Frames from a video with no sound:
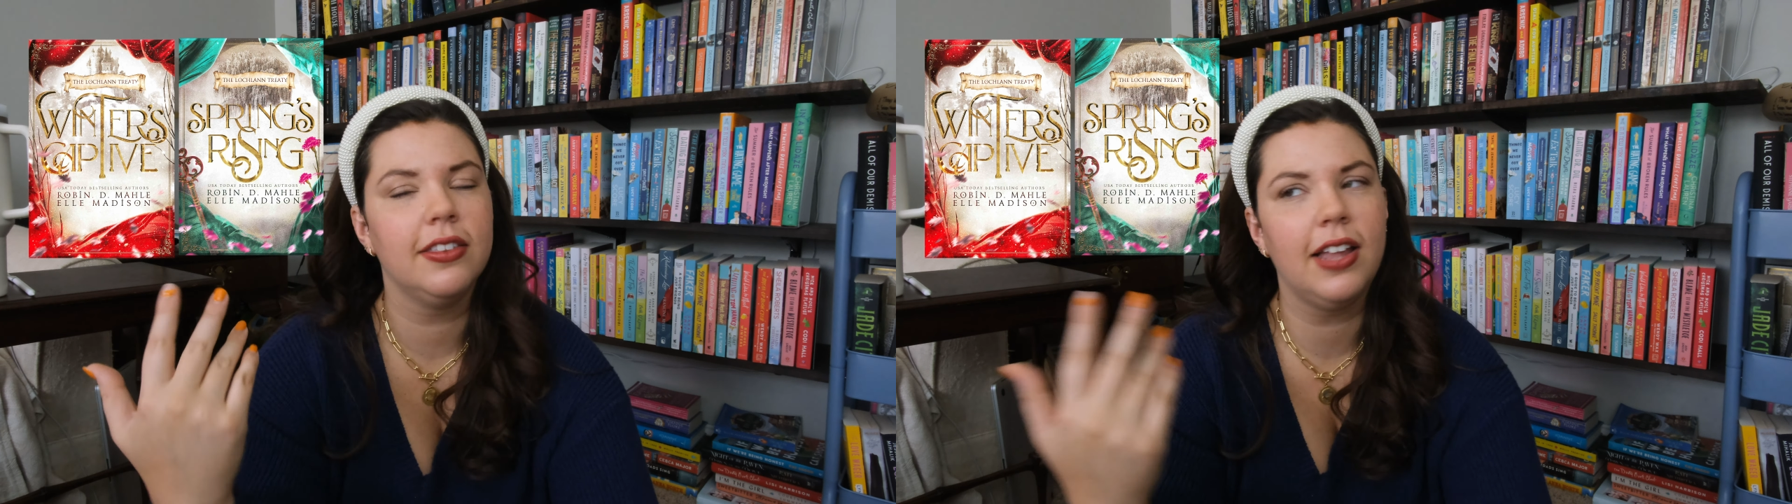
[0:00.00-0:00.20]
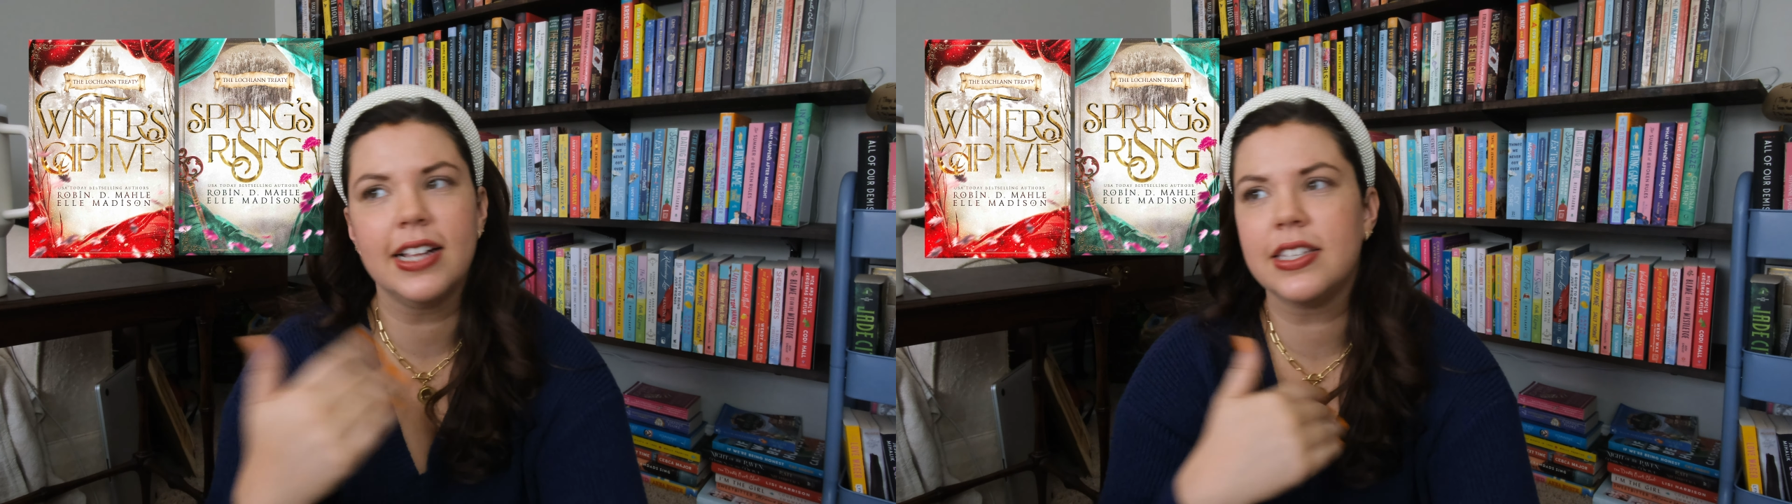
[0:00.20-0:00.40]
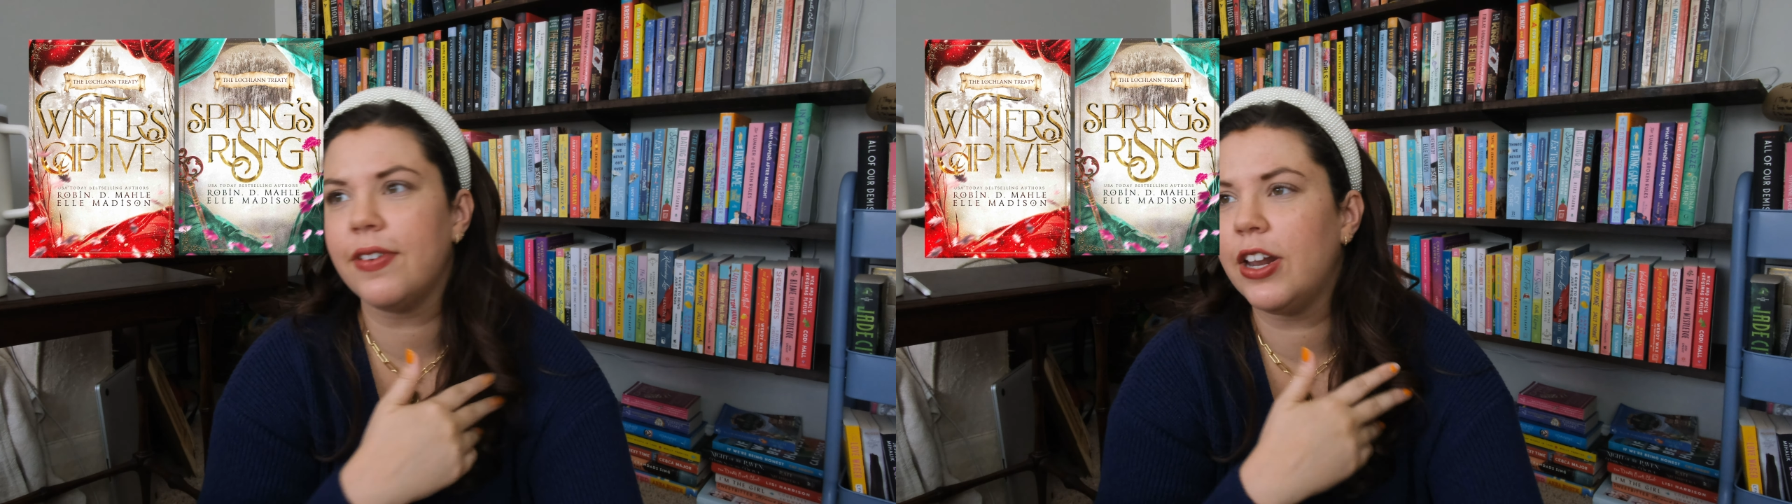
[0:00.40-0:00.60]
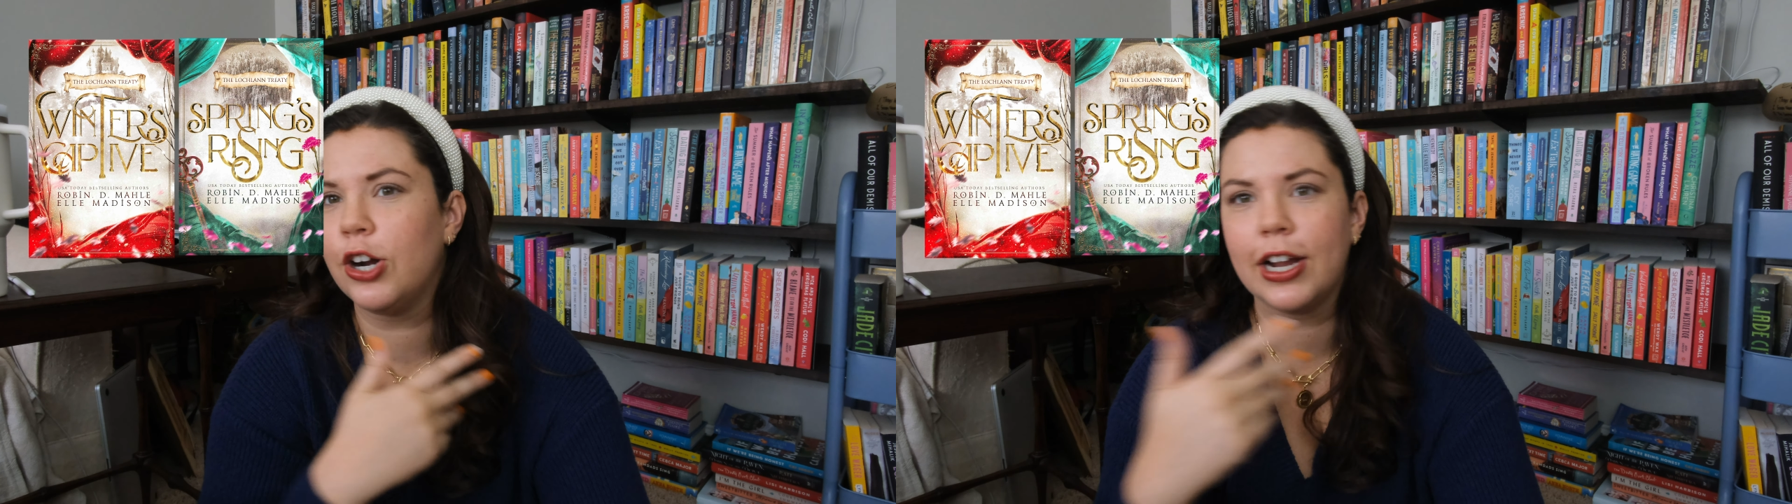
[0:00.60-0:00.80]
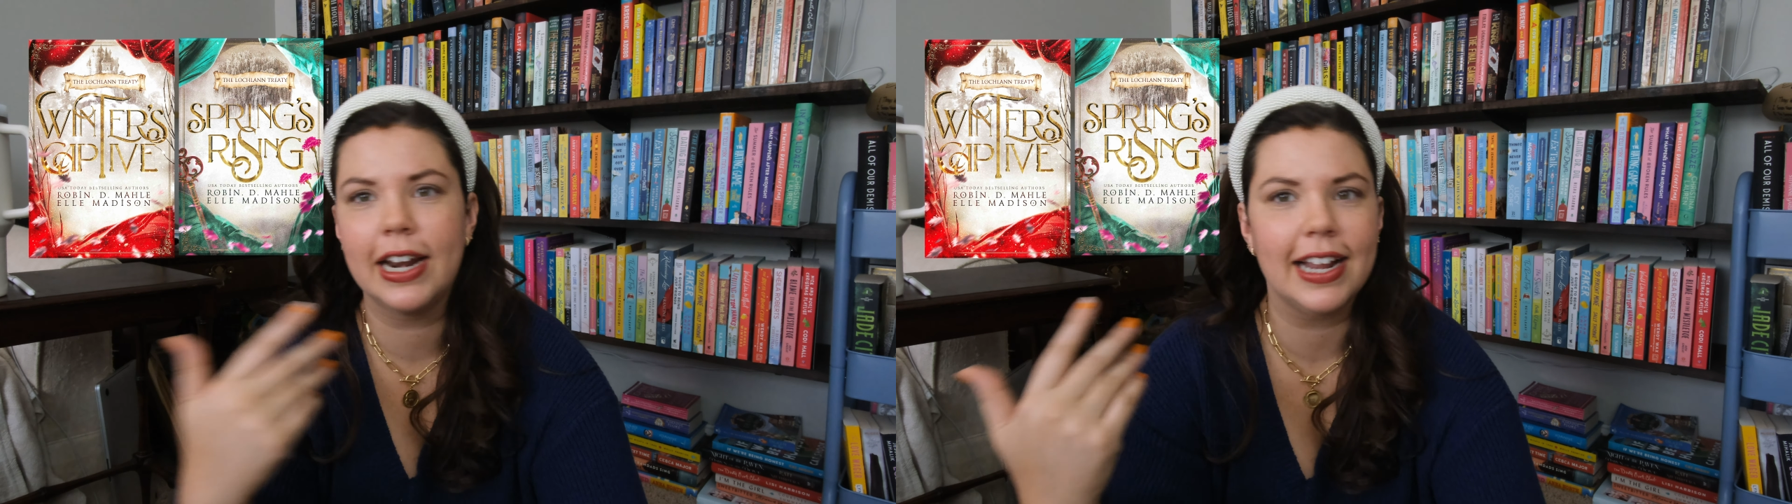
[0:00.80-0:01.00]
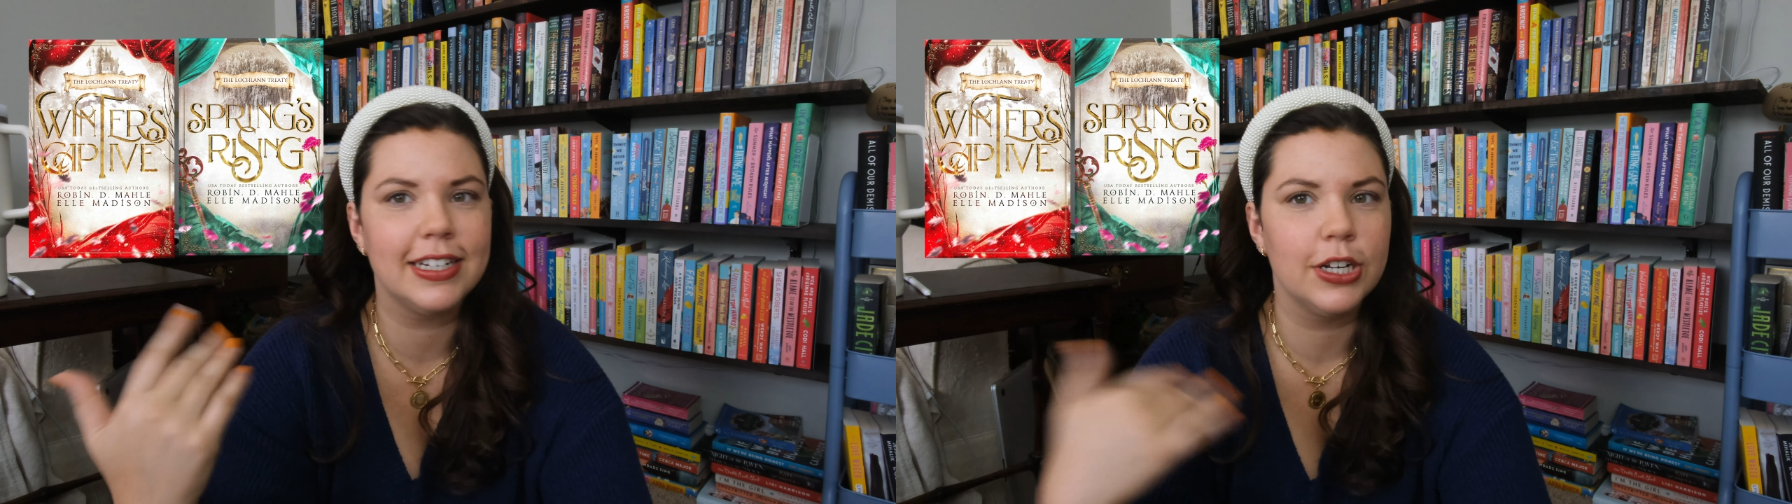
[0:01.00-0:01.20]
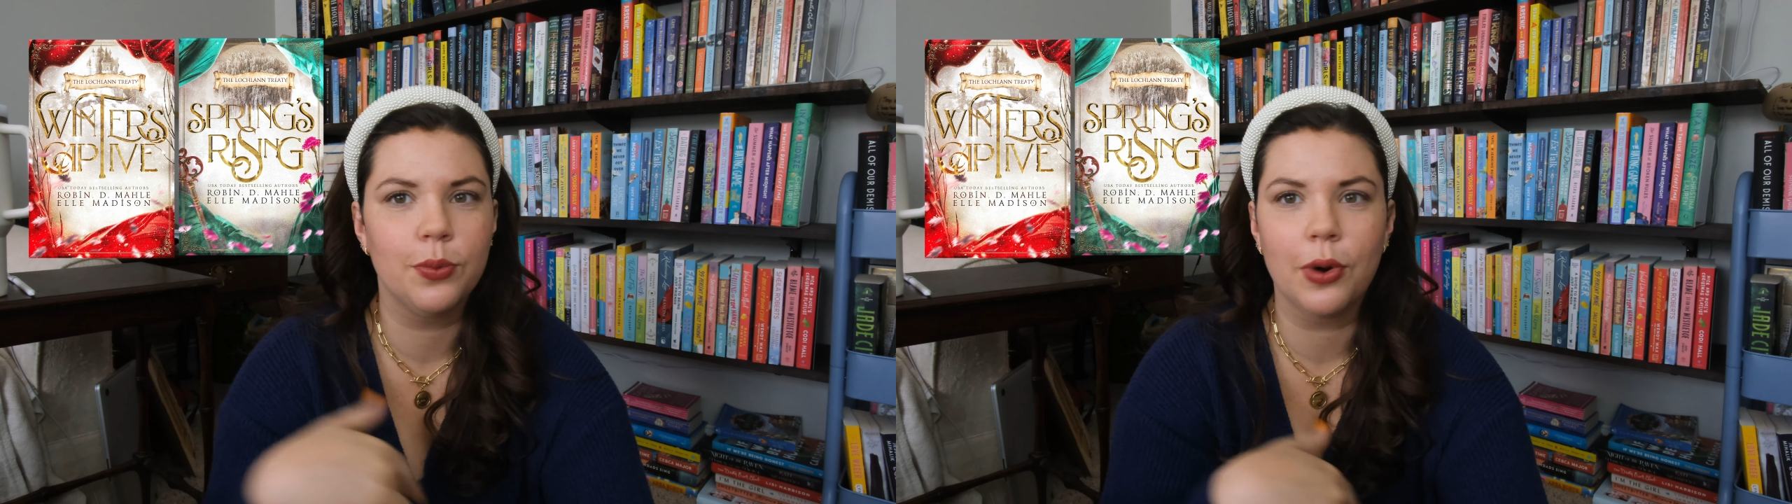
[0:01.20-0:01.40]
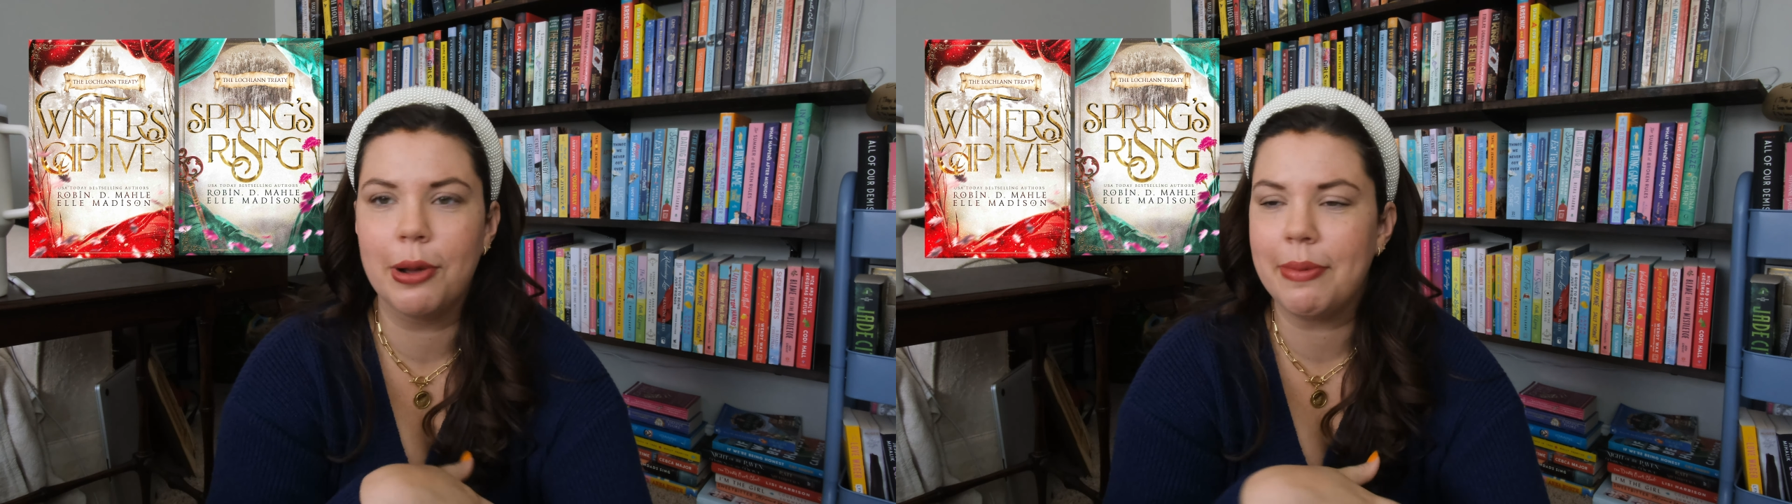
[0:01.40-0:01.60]
lots of interconnected
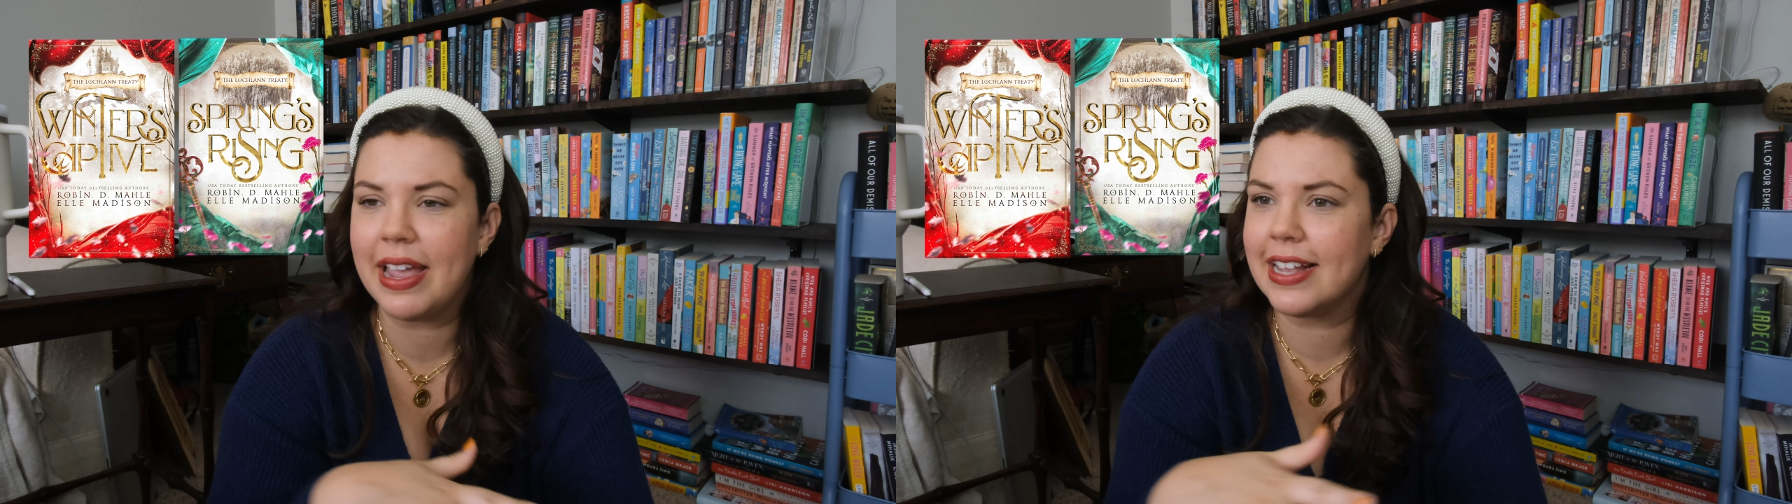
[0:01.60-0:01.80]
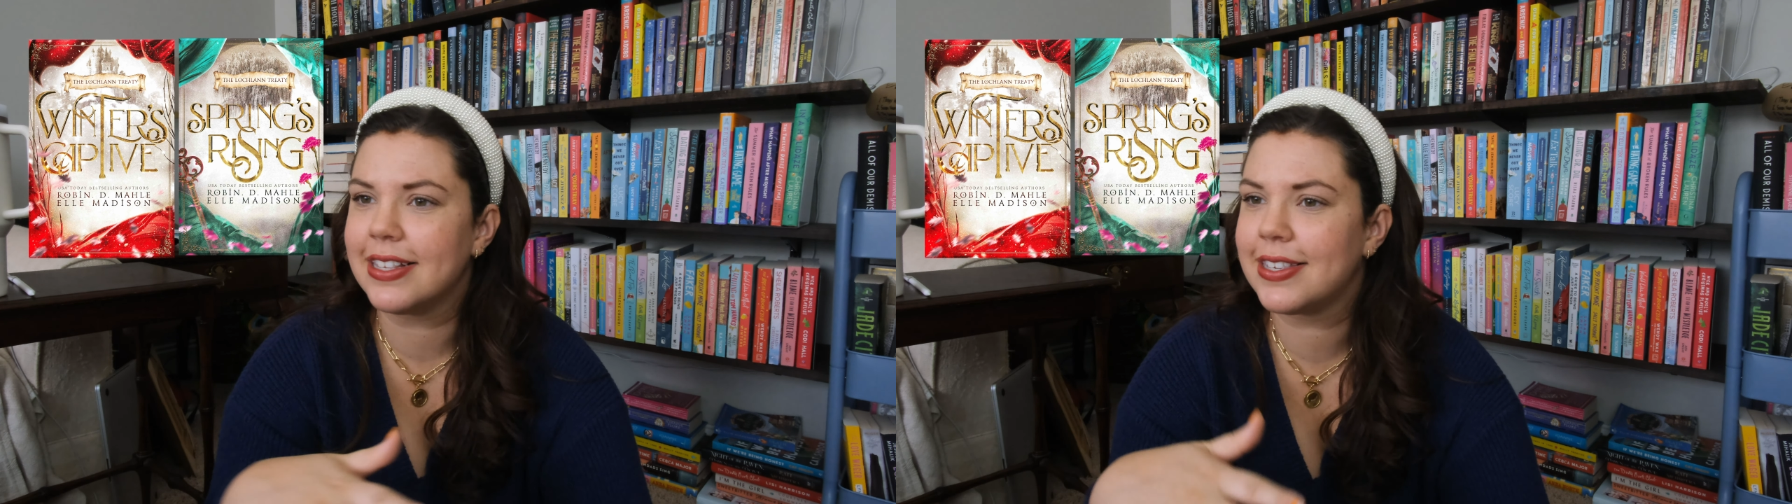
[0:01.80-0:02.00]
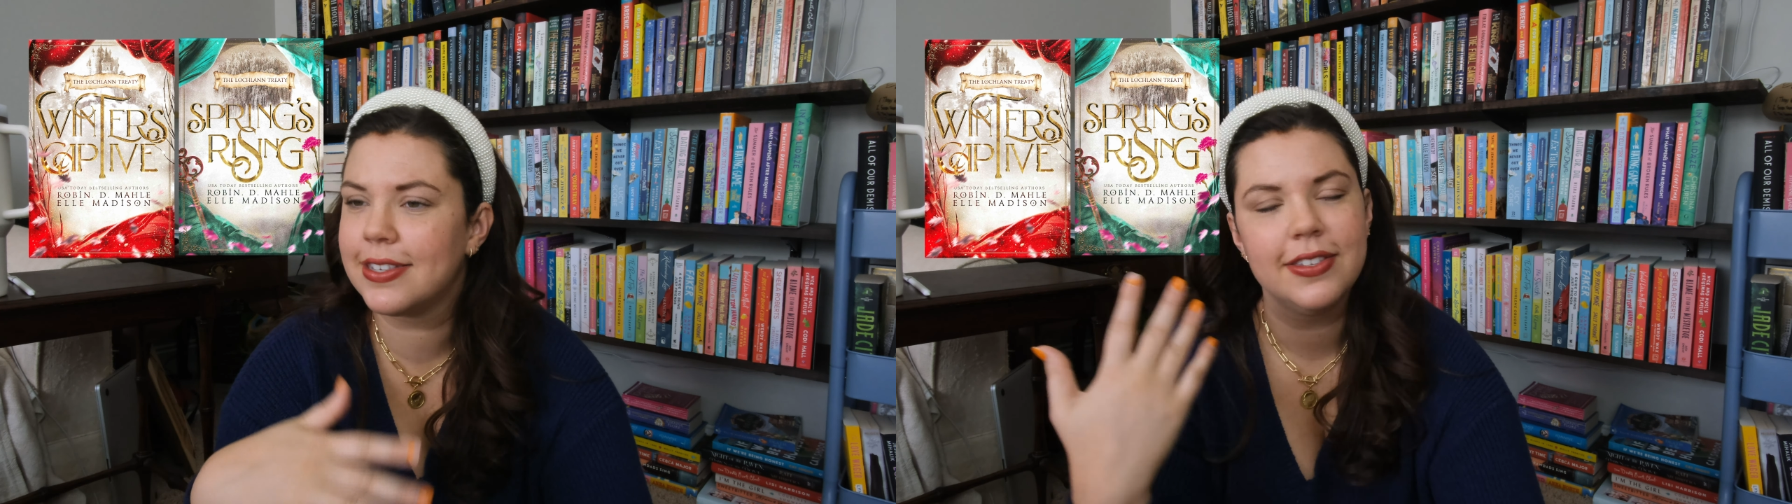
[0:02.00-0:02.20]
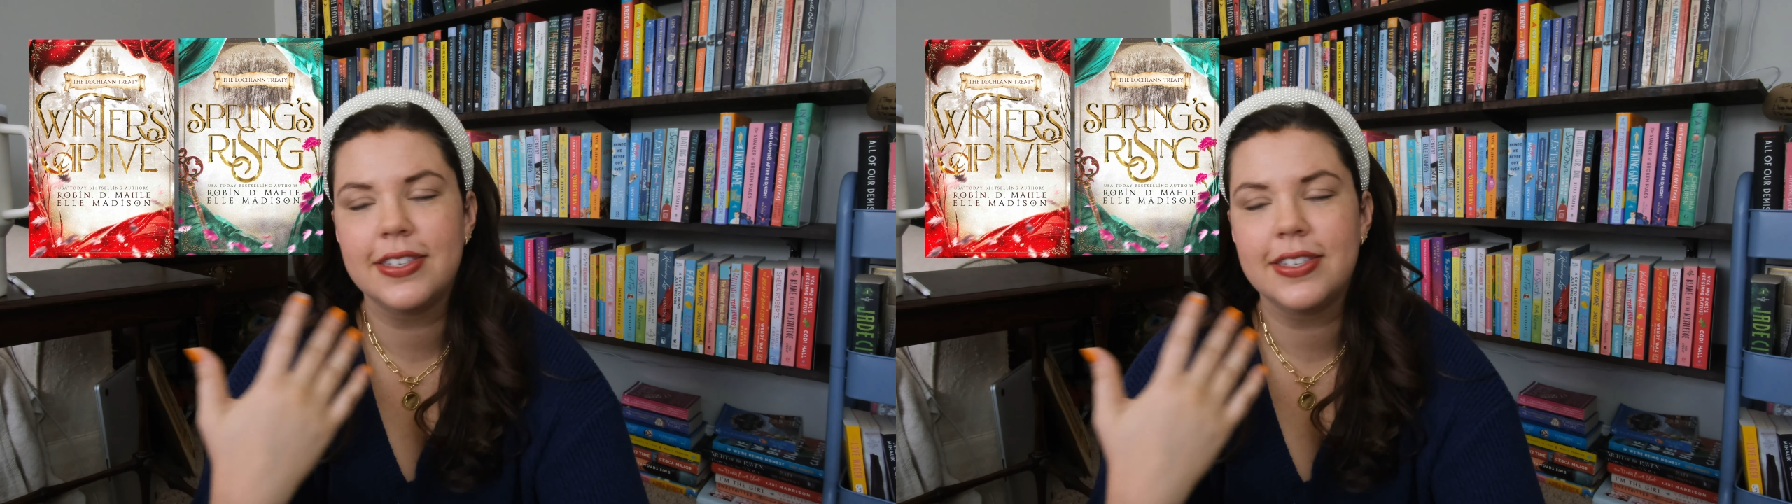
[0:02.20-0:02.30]
romance,